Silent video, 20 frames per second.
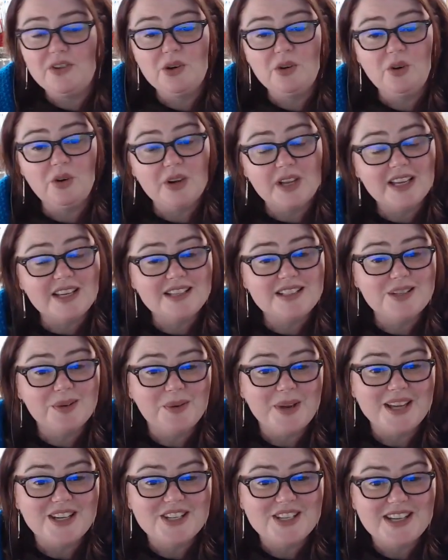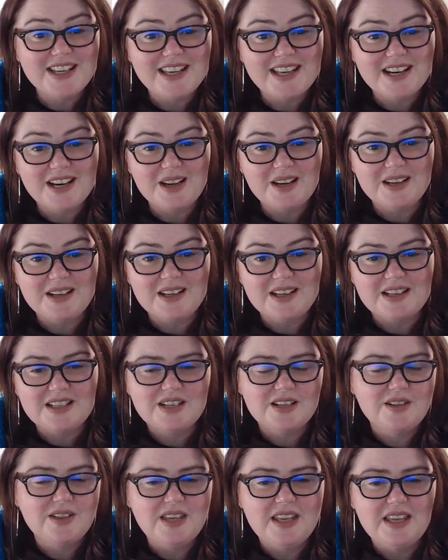you're looking to actually get
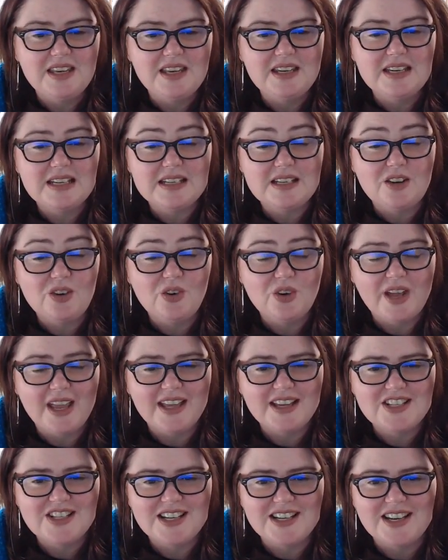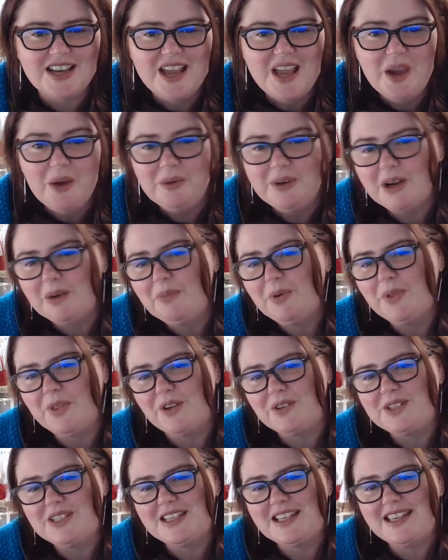into the knit along action, we're going to put
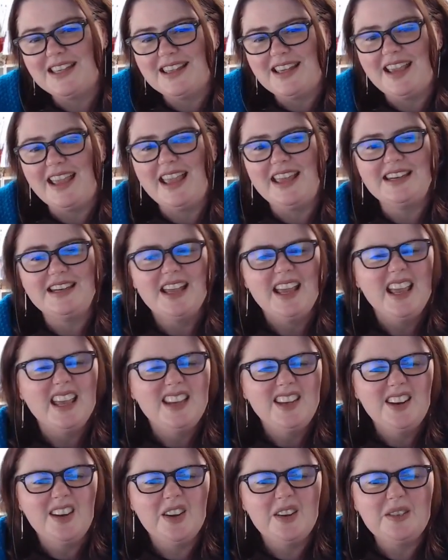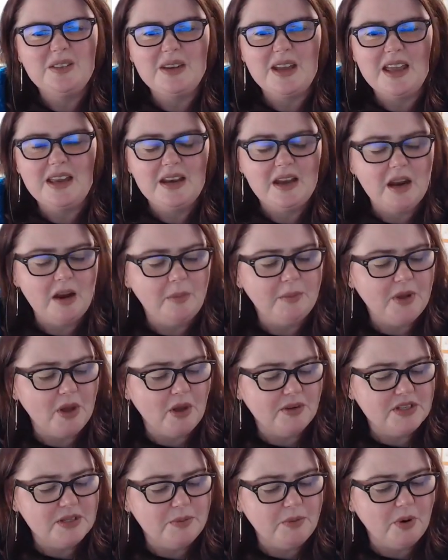those together. And, you know, and I'm
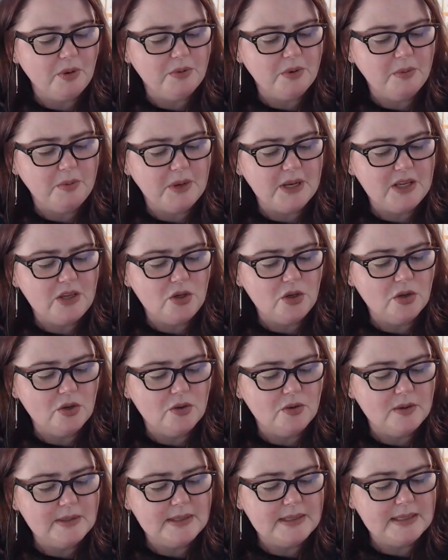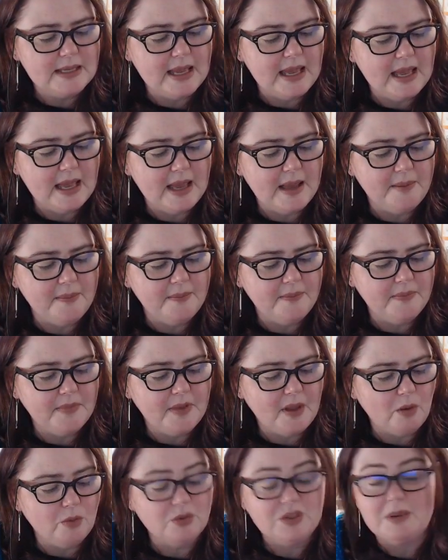going to probably use,
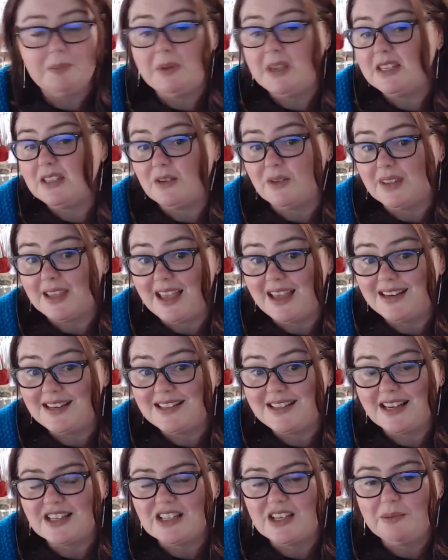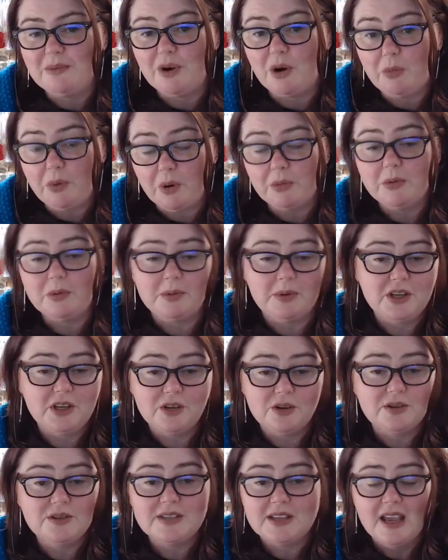it depends on the colours actually, but I'll probably
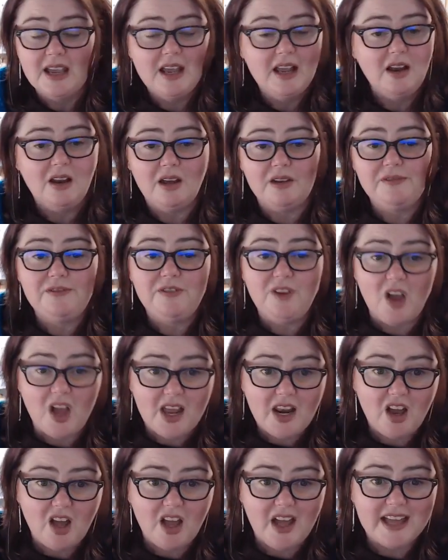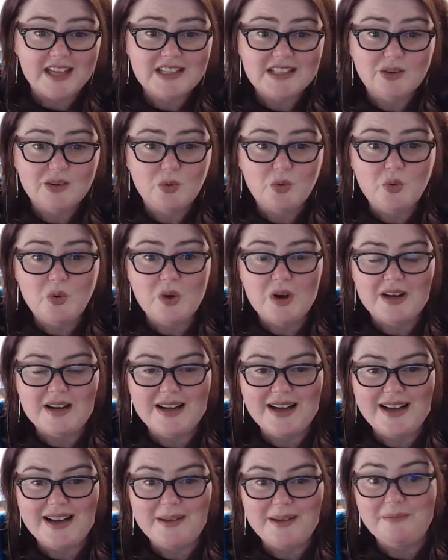use like Flight Light or
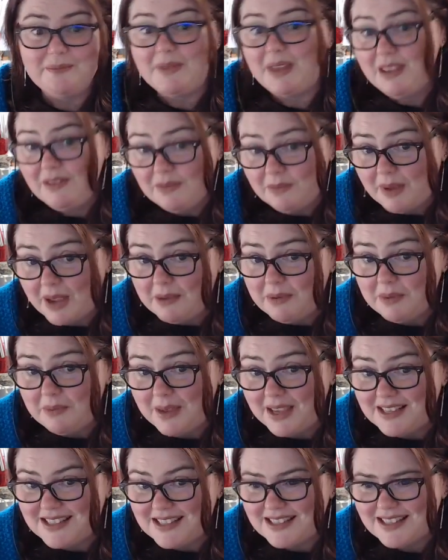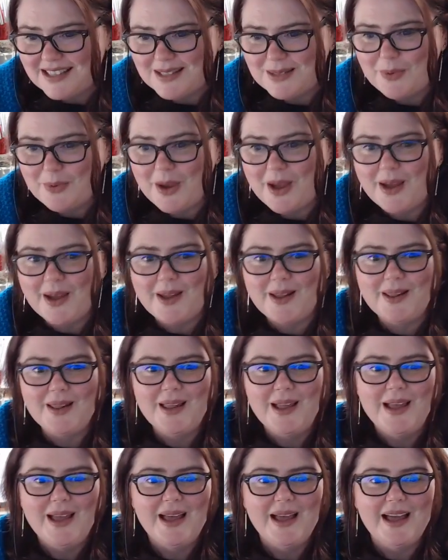even Baby Bandit as
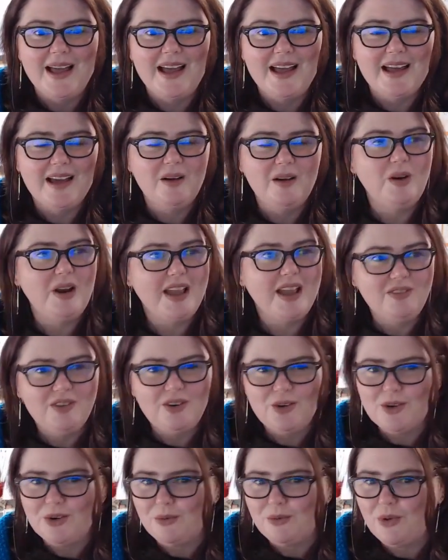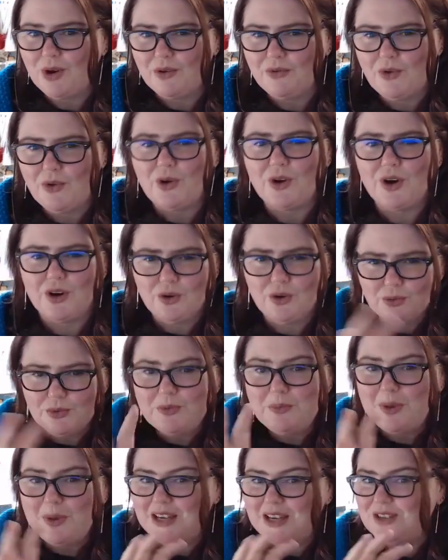well. I'll have a look at what I've got. It'll
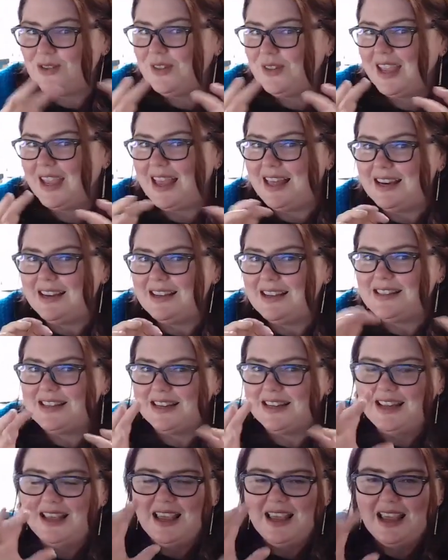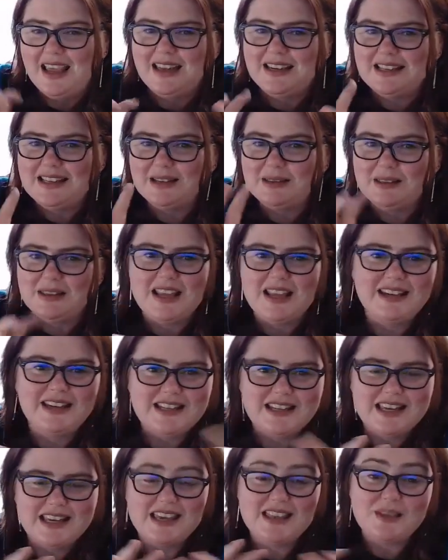depend on the colours and
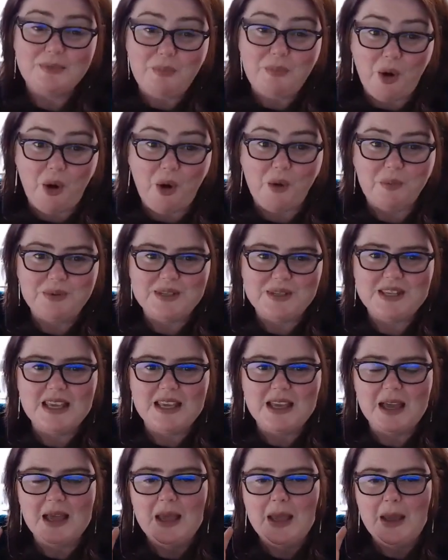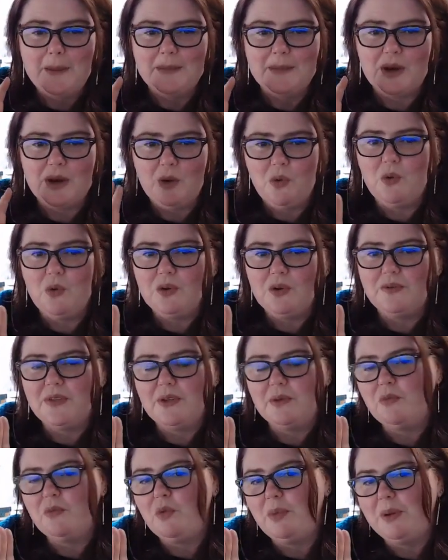to get the pops there, but all of
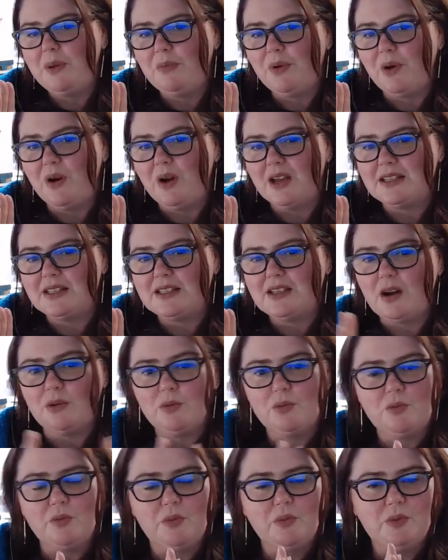them will be priced. I'll